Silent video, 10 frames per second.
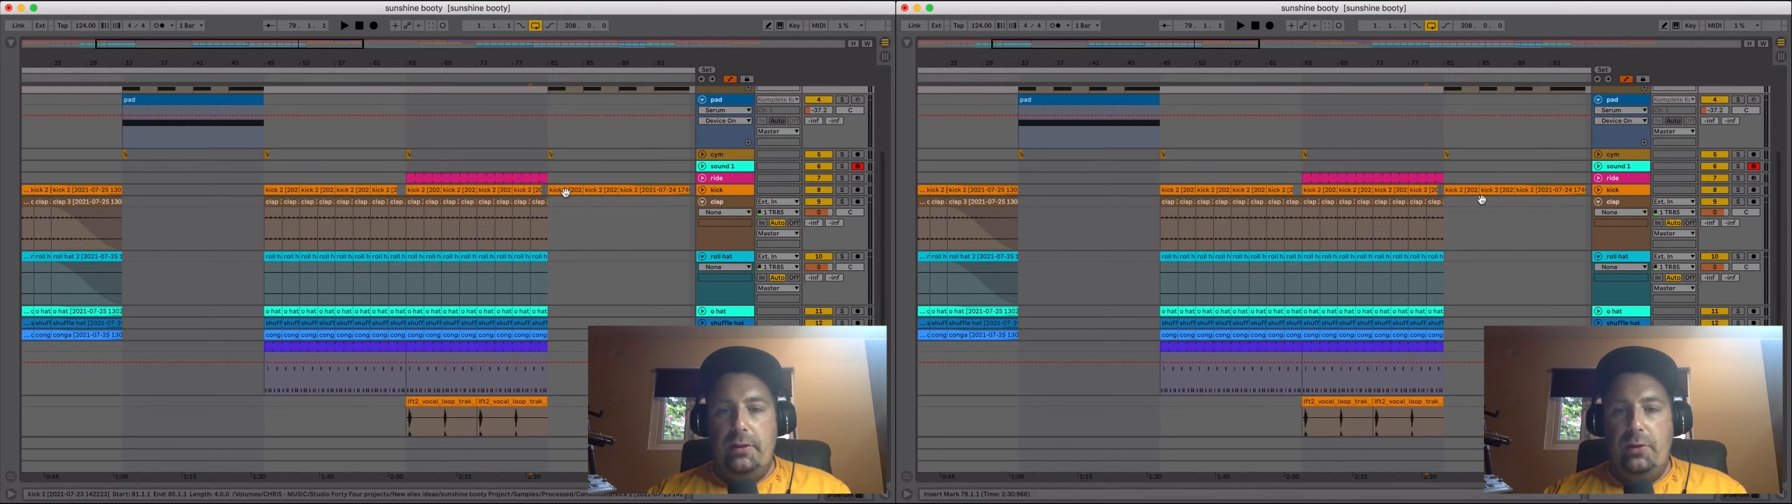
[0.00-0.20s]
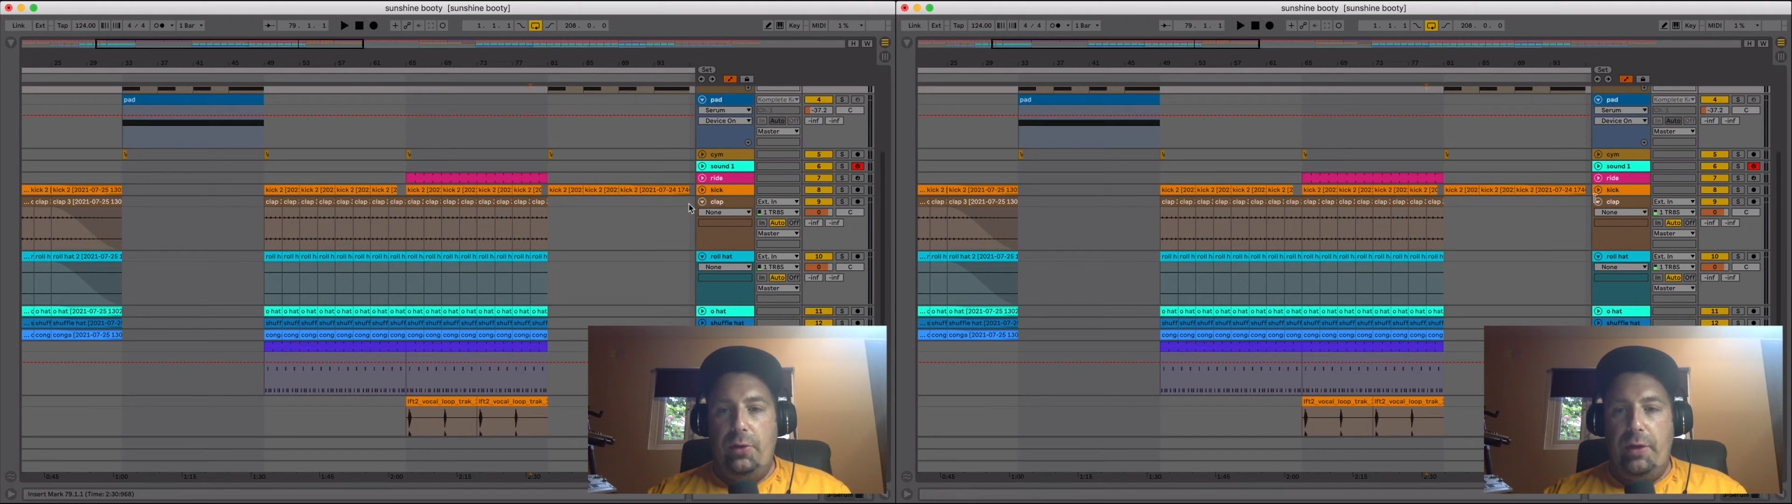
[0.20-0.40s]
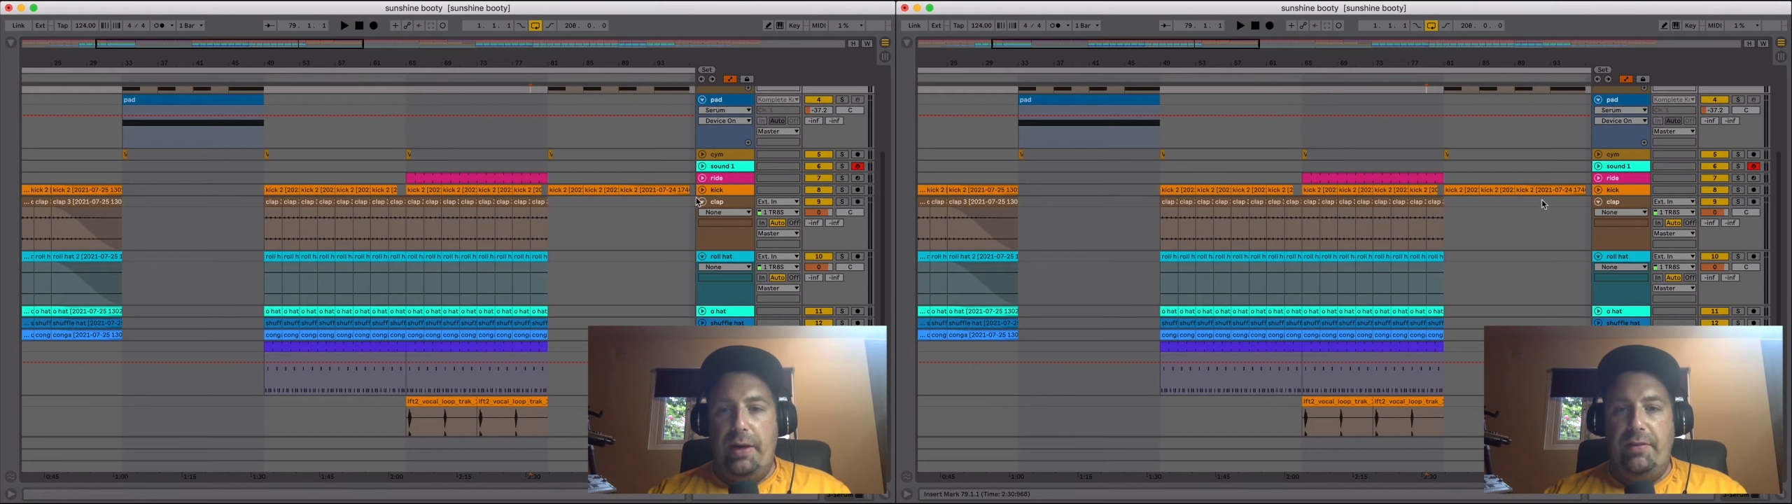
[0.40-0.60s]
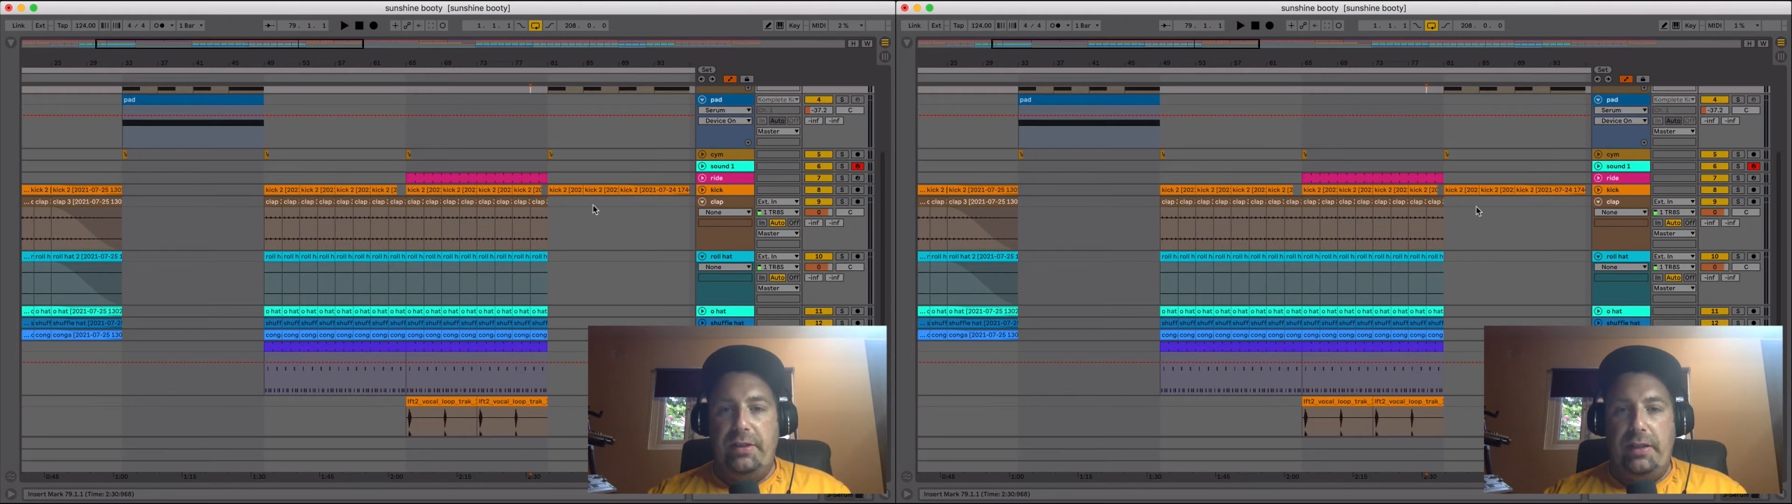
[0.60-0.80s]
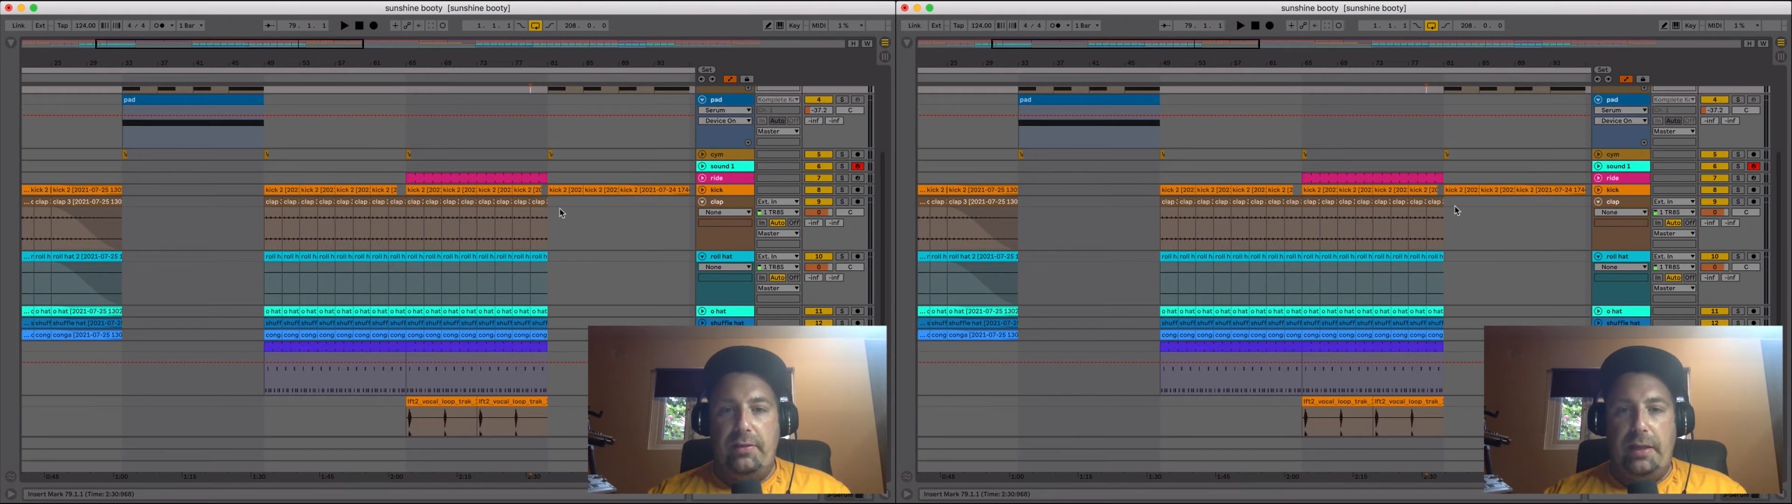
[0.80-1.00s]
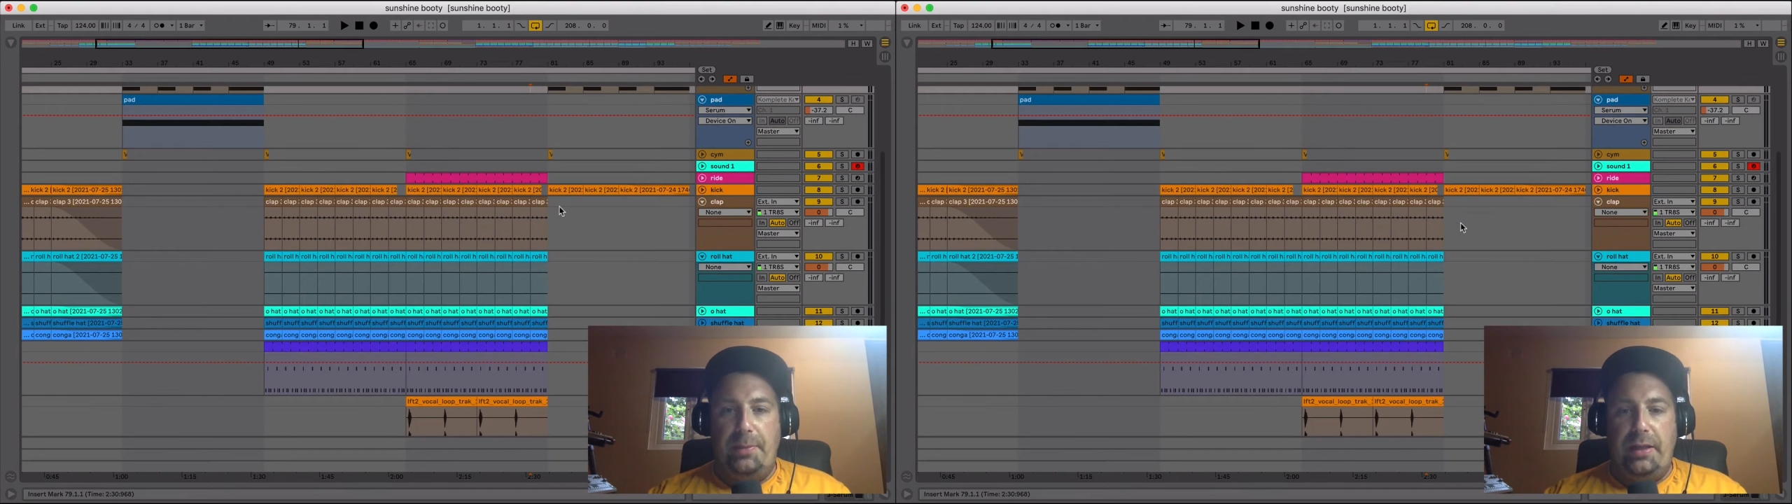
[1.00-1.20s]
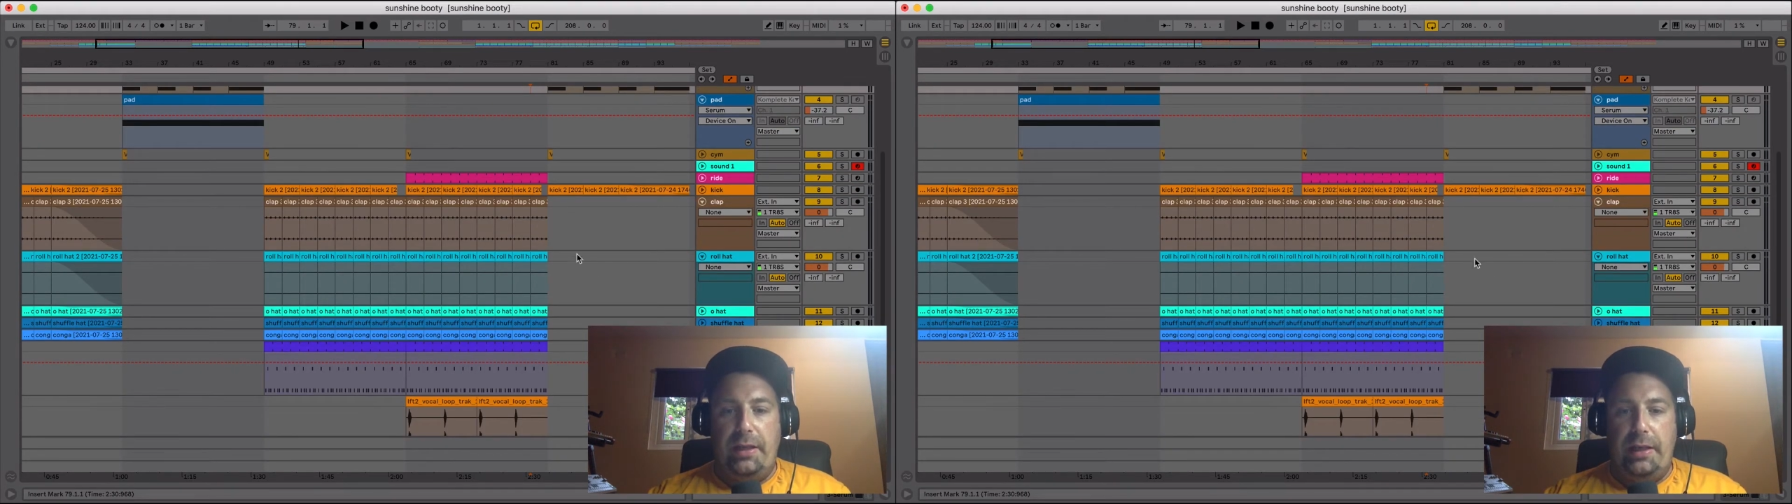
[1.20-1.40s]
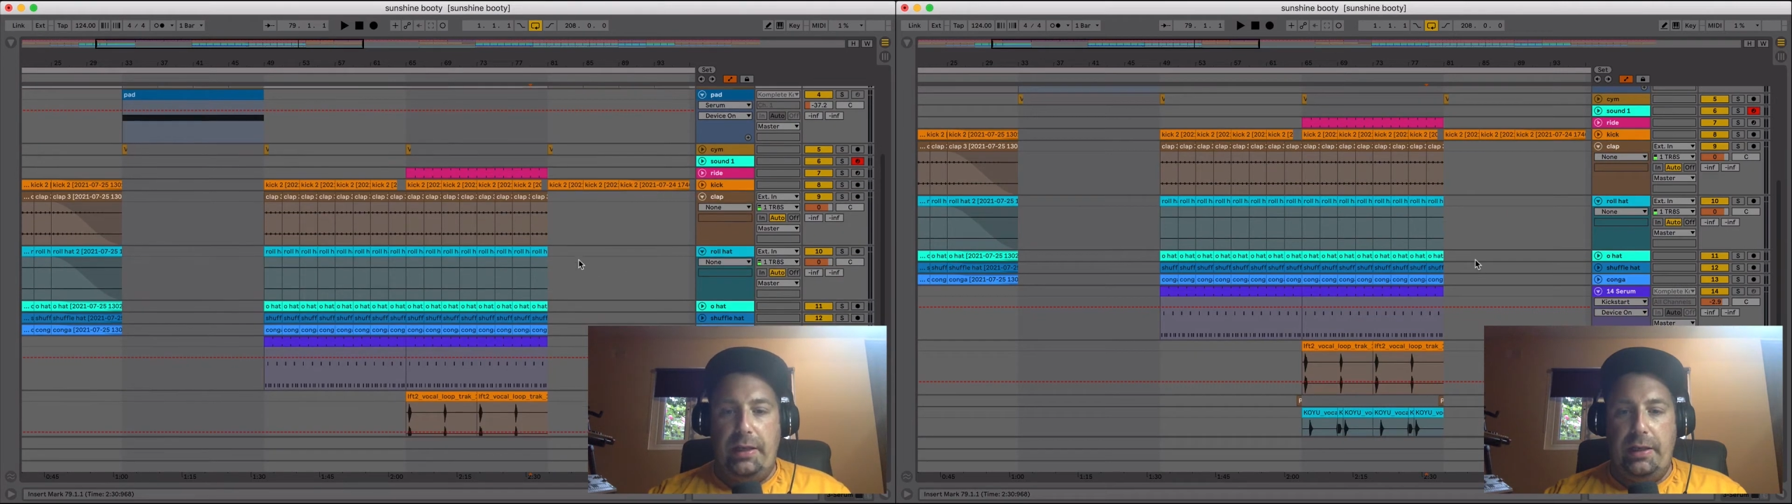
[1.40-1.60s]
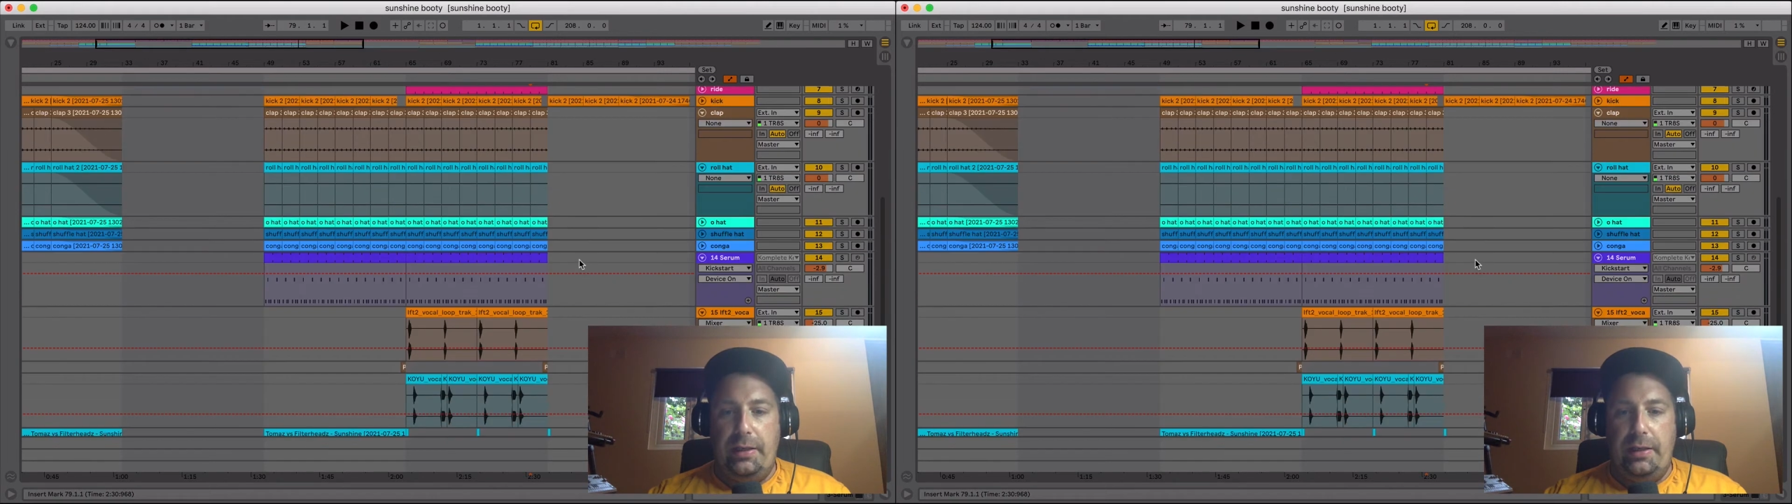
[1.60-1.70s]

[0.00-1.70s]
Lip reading: took out everything except the kick,